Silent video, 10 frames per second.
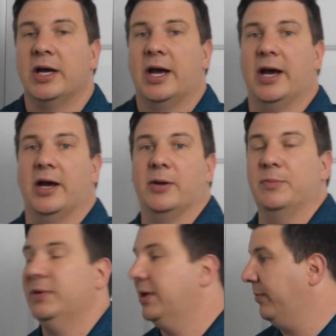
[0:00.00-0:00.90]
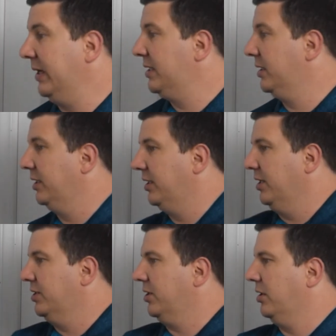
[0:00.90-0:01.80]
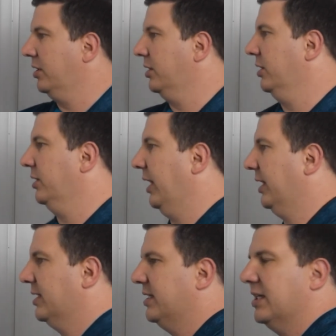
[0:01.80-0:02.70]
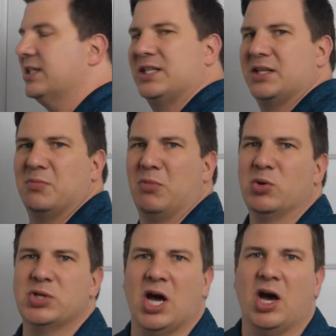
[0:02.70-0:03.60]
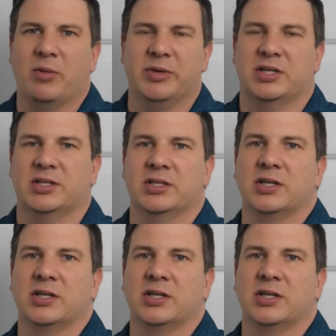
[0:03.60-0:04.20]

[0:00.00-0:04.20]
And basically these are like the sixth most common